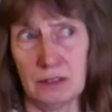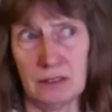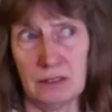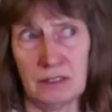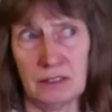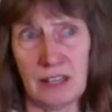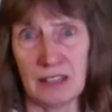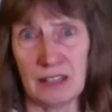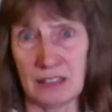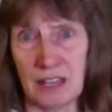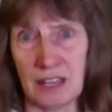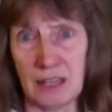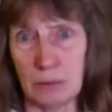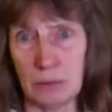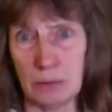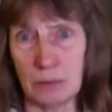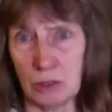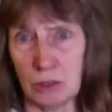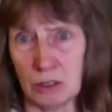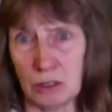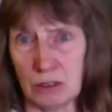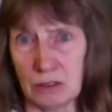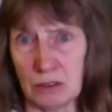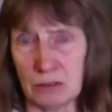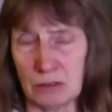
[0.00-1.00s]
that came
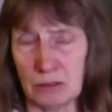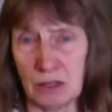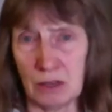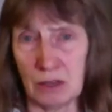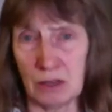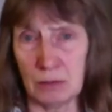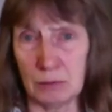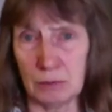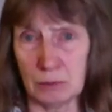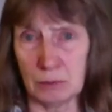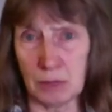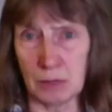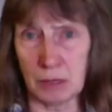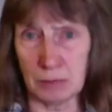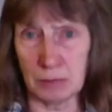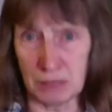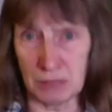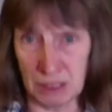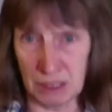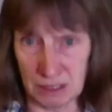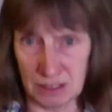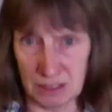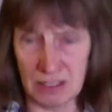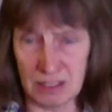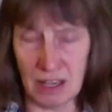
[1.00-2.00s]
with um, Emmy
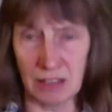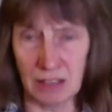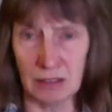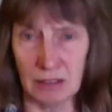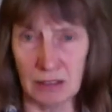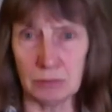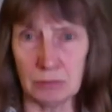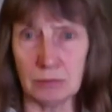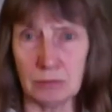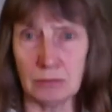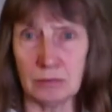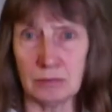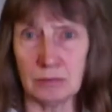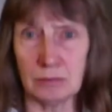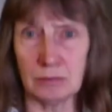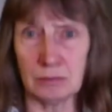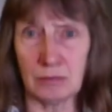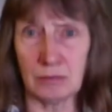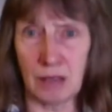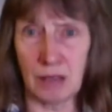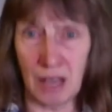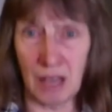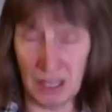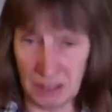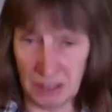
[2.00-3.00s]
and Dunham
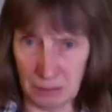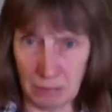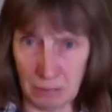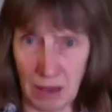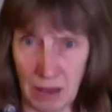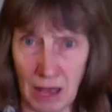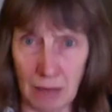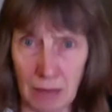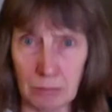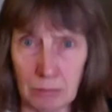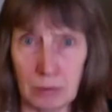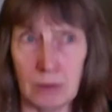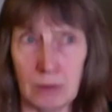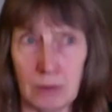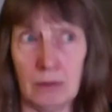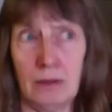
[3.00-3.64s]
and the map